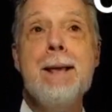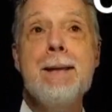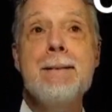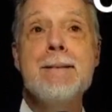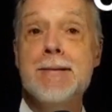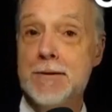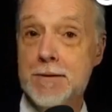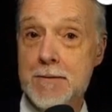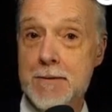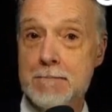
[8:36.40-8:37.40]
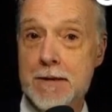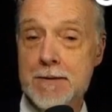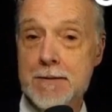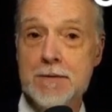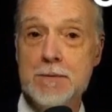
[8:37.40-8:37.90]
And that's a good thing
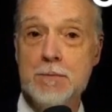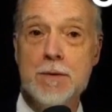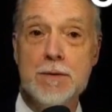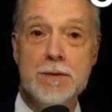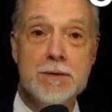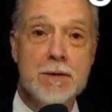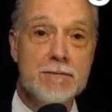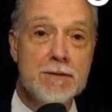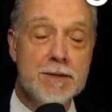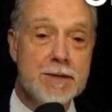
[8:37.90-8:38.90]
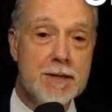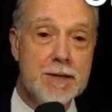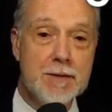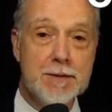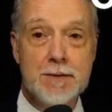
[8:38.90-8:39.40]
because I think it's important that we start
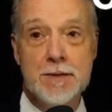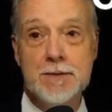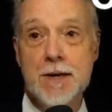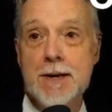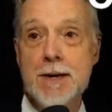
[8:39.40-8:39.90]
investigating these things.